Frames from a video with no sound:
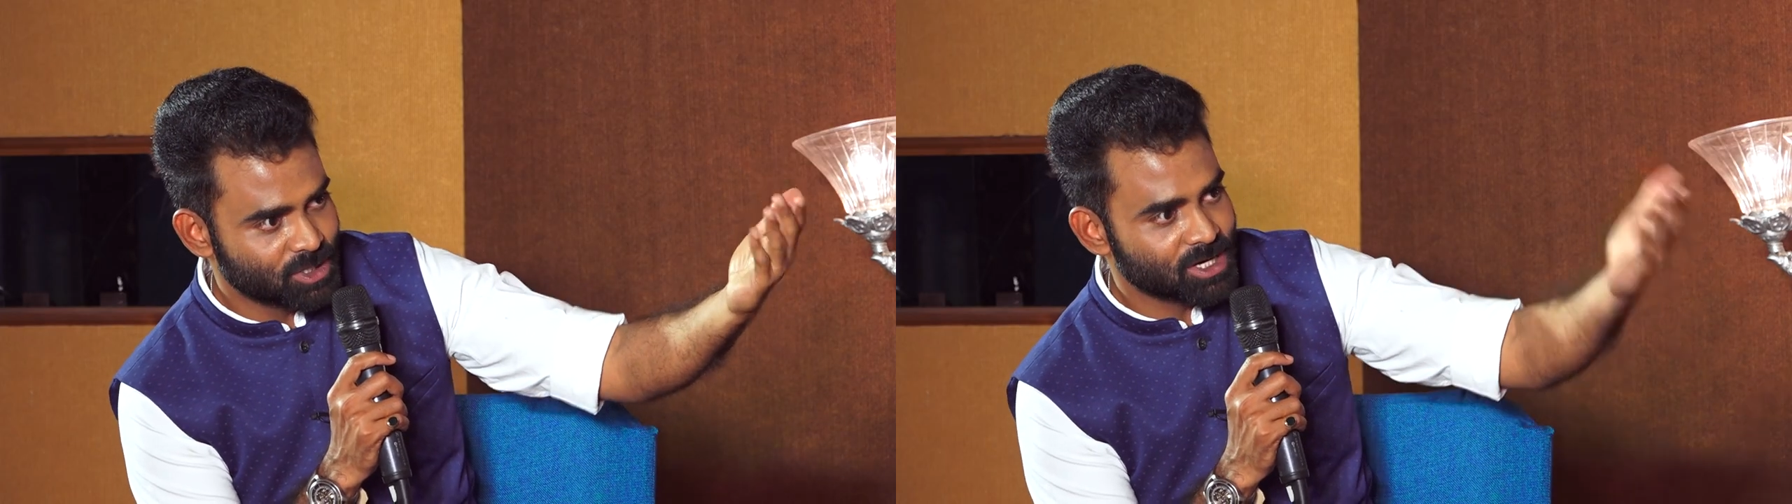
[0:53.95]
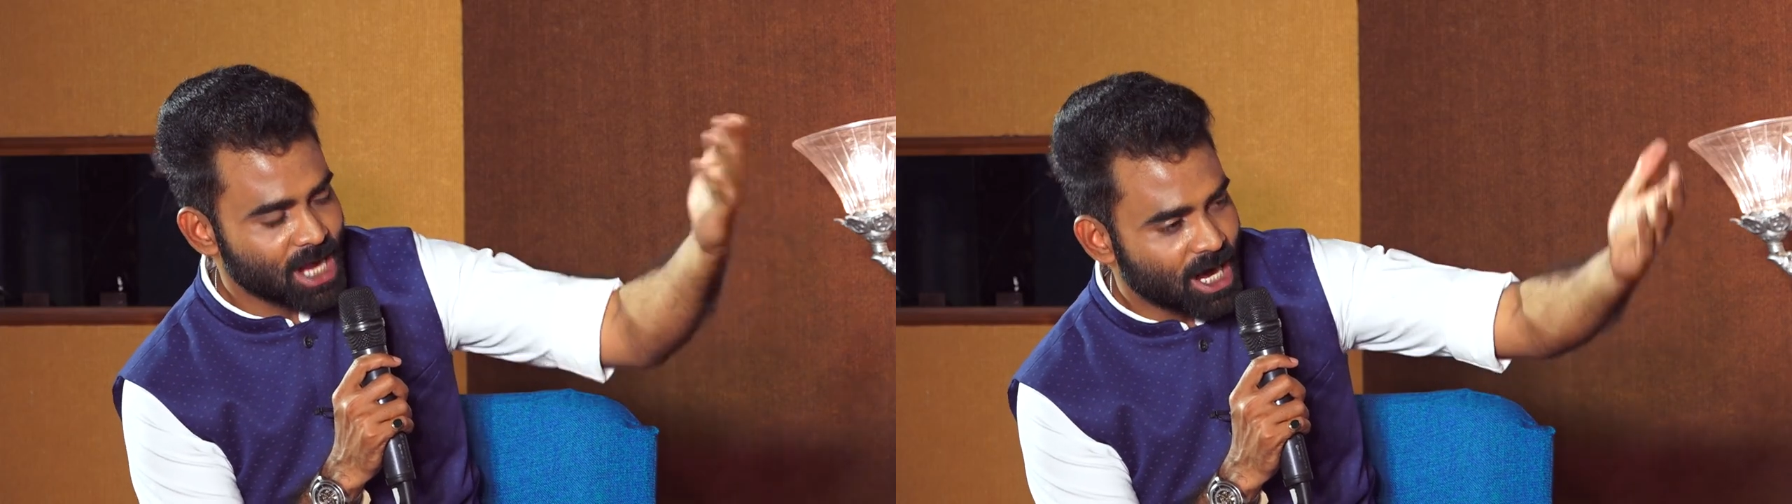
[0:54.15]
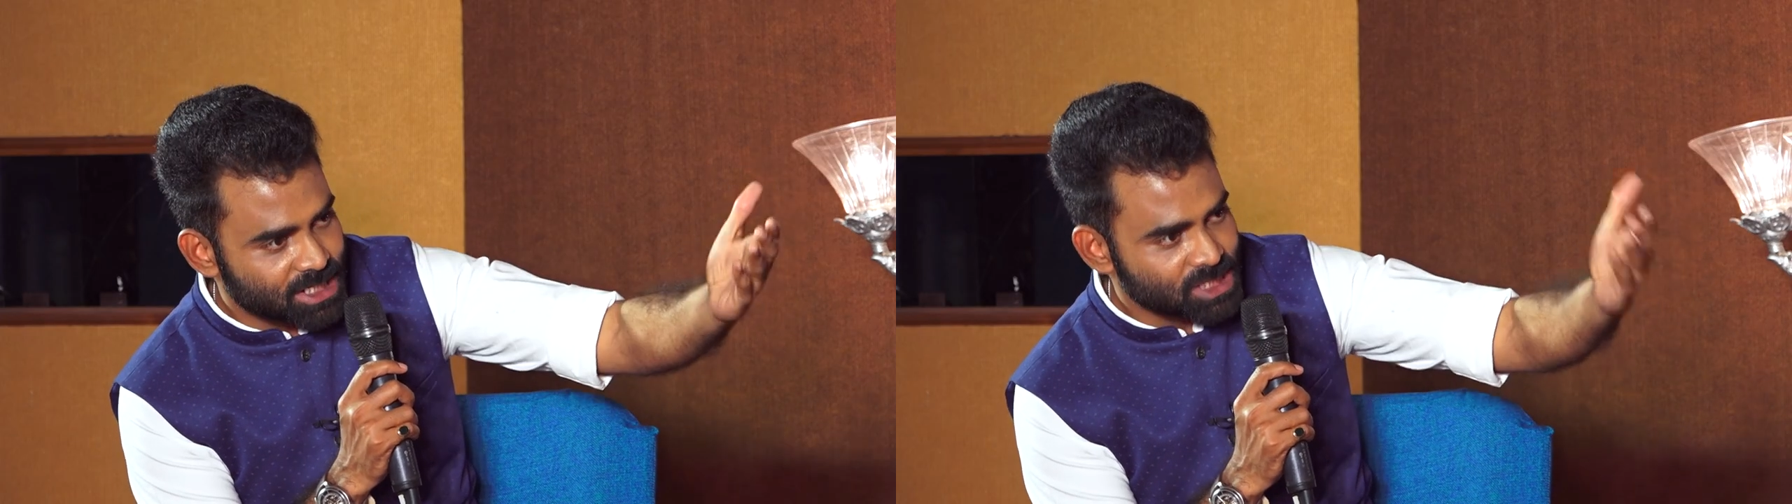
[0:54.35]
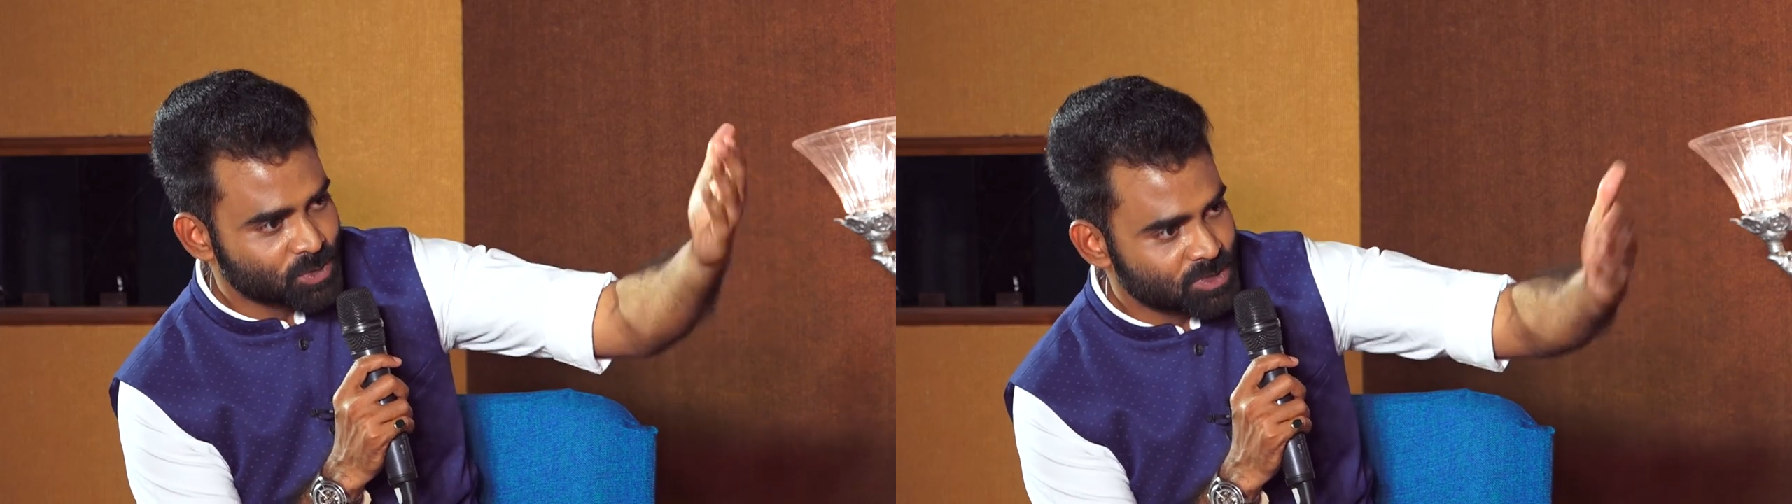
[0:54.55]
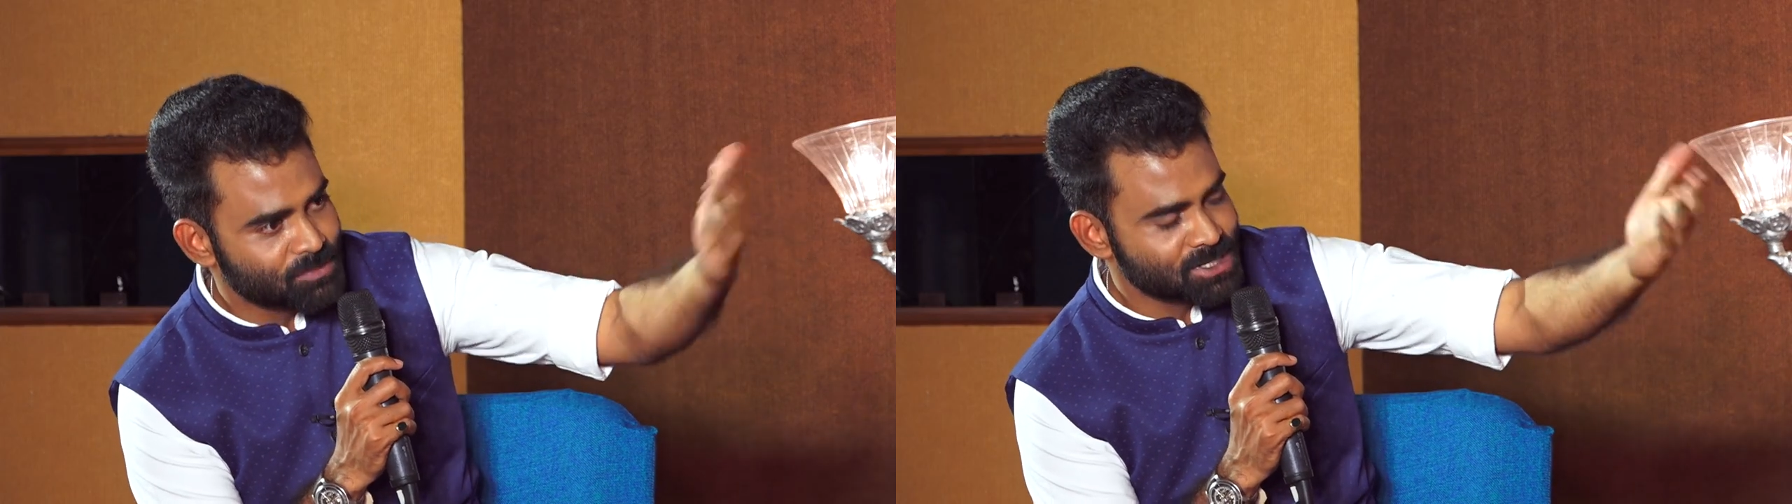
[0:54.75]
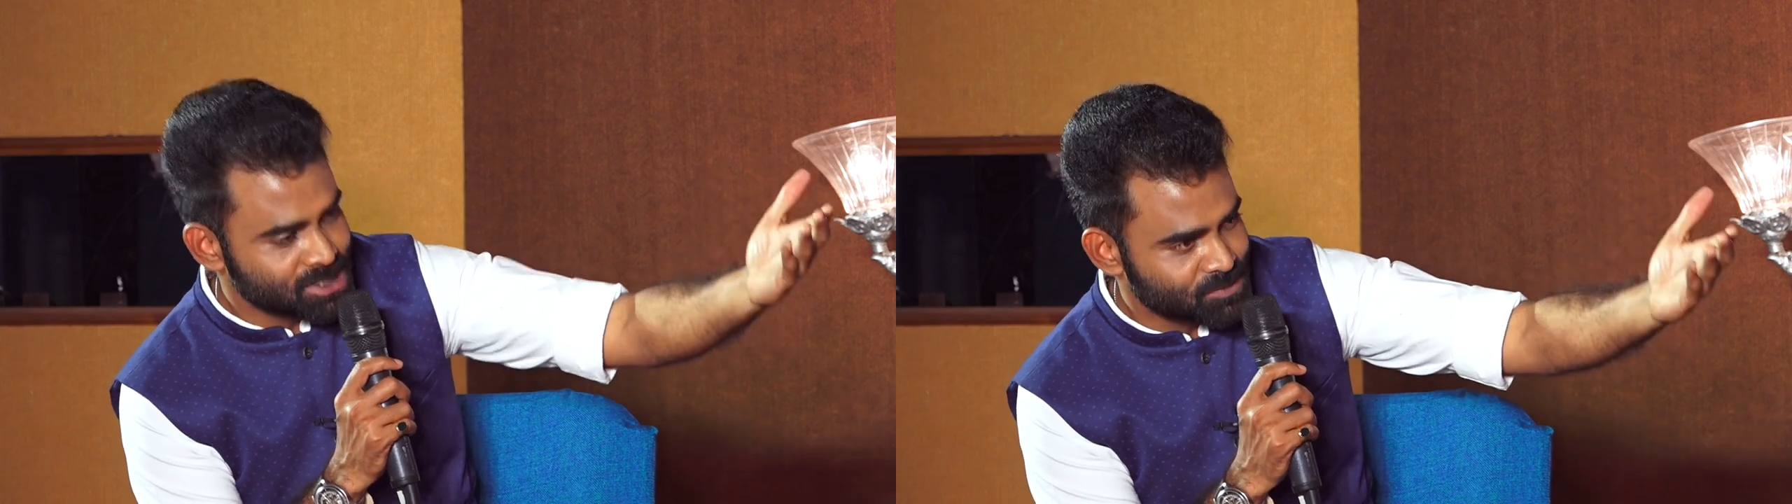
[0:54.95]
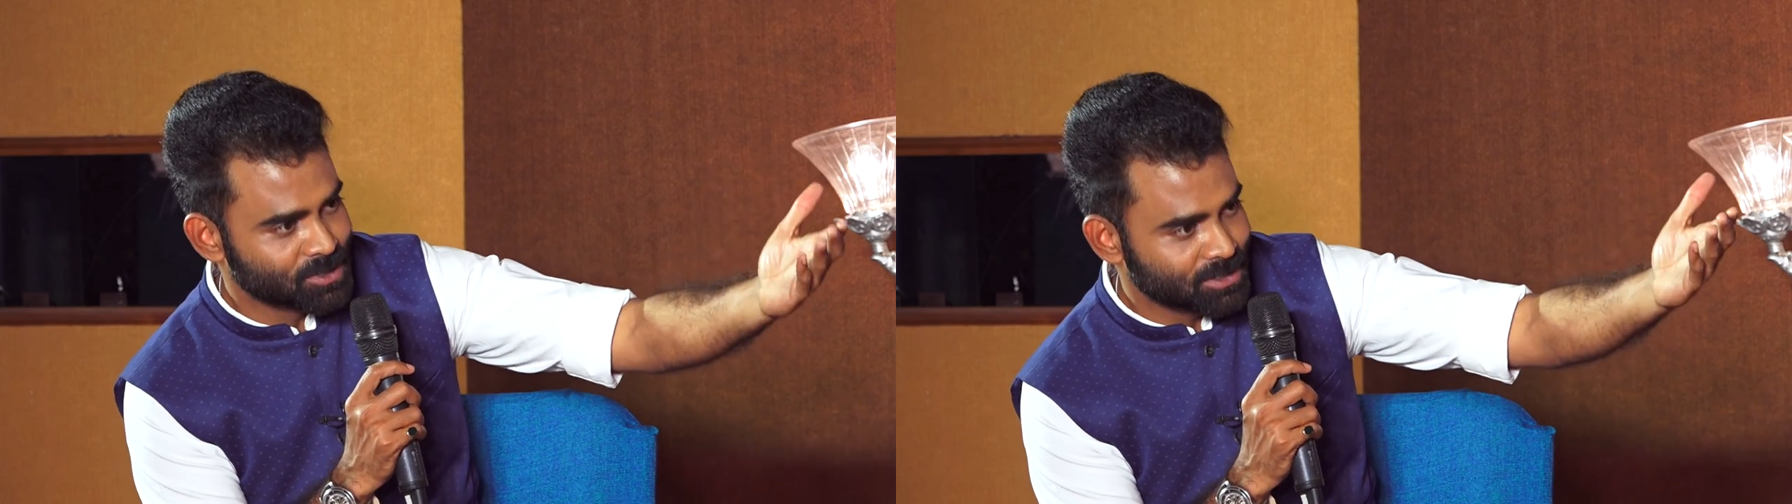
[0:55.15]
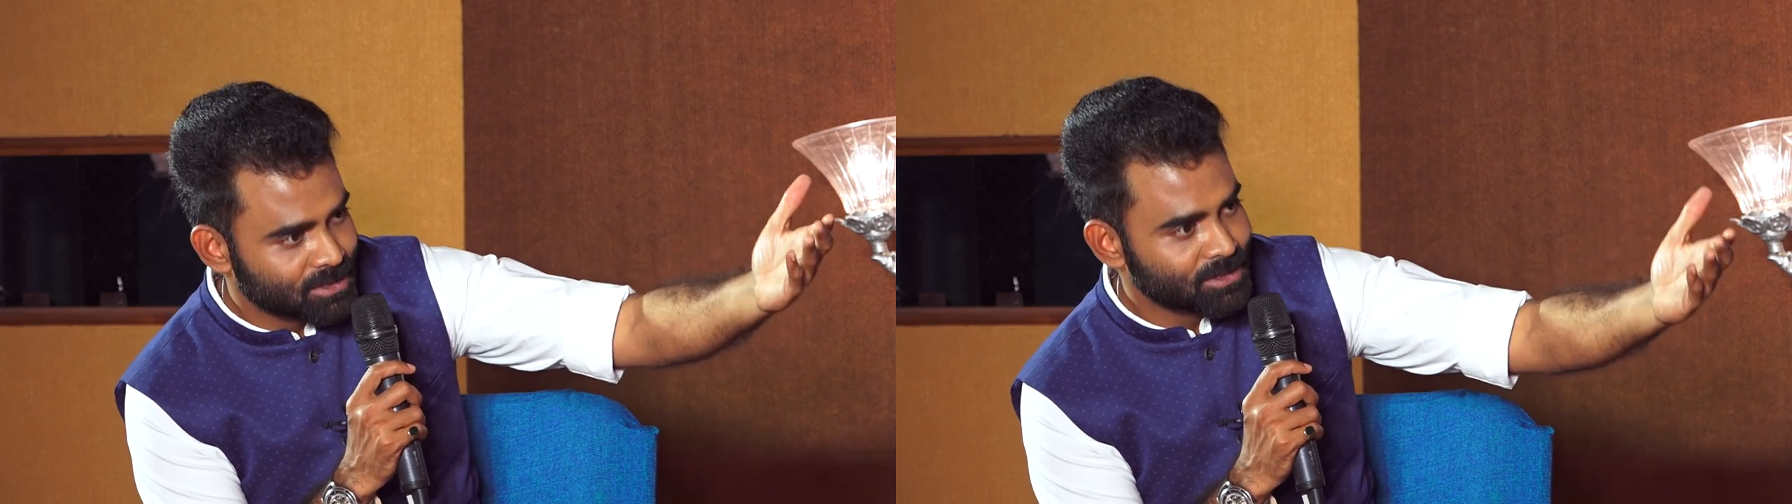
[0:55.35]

You're an artist who's a businessman.